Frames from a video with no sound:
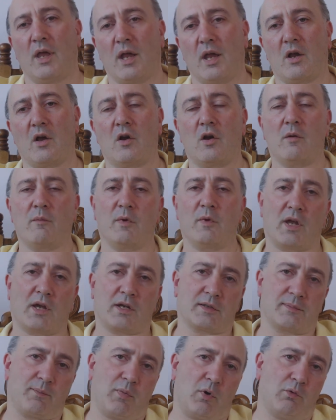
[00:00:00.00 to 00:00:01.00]
economic
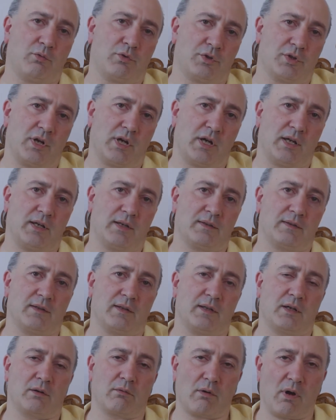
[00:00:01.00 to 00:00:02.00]
exposure is
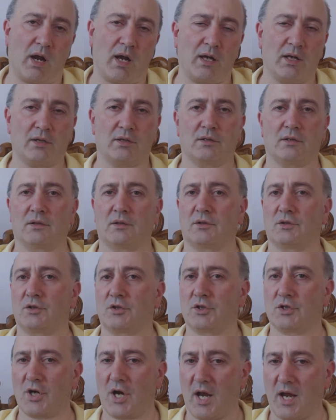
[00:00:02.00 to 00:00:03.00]
the great
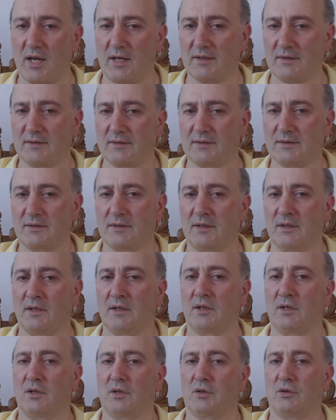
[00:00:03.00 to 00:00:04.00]
chance
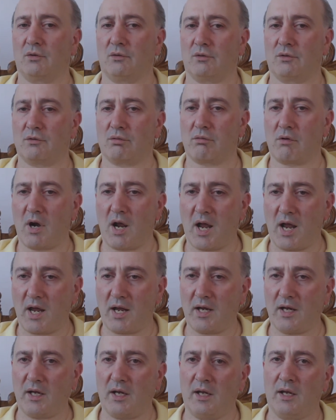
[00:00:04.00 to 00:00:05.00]
to
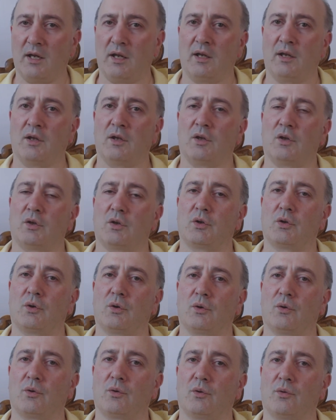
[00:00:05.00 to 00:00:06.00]
try
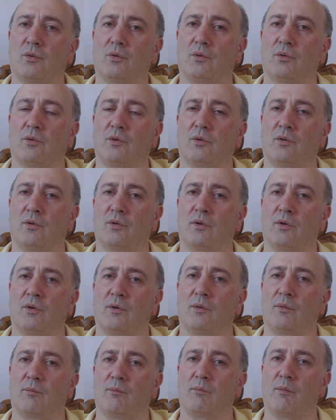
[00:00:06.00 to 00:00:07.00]
to
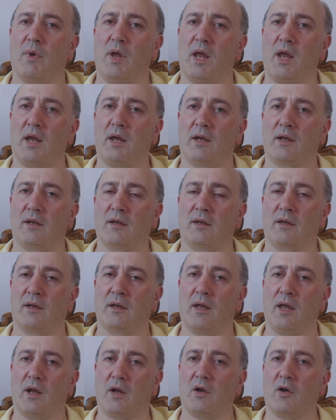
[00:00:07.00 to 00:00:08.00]
make
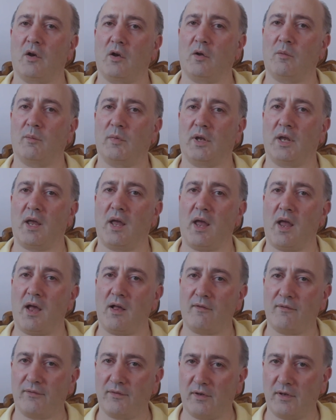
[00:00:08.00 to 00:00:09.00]
economy
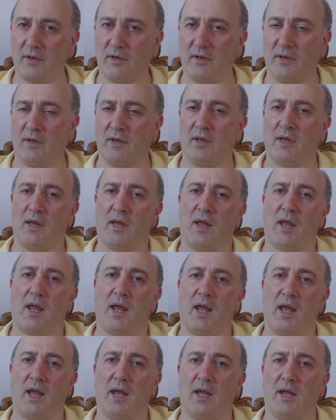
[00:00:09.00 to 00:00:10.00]
healthy
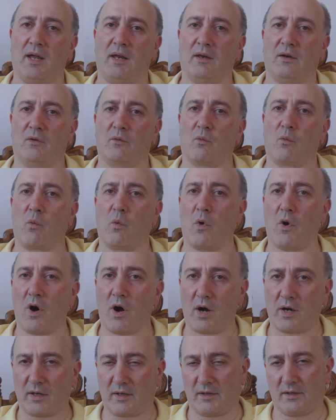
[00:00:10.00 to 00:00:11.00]
and
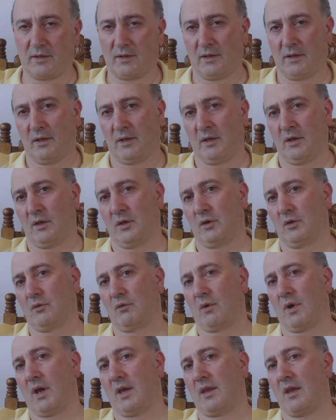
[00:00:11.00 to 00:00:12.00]
work
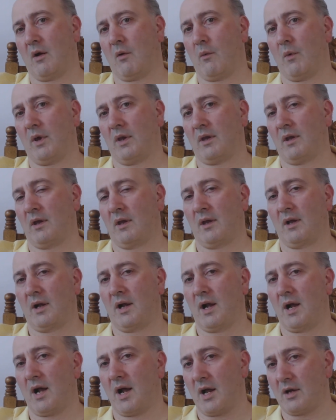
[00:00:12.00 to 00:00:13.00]
together with
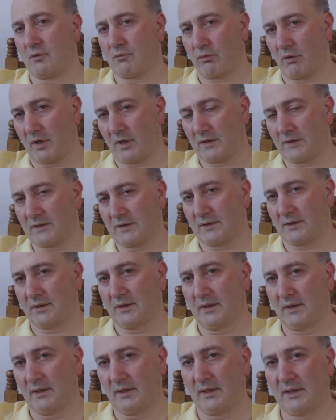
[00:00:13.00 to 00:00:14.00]
countries,
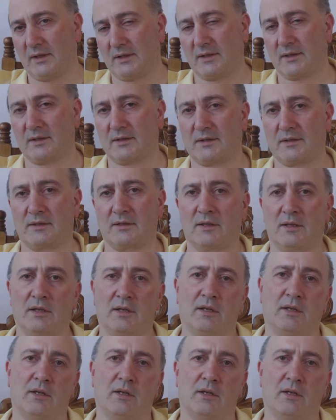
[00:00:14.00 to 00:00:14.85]
leaders